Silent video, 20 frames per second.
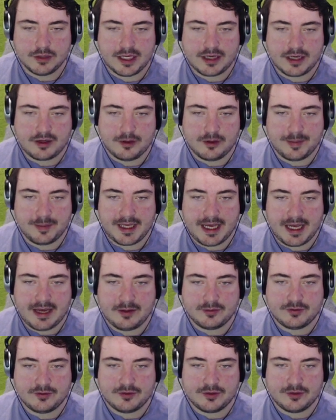that could be
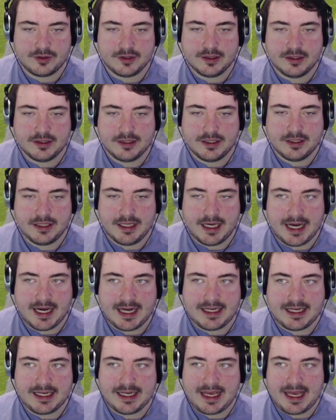out
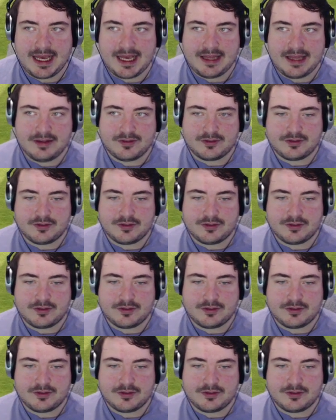and it is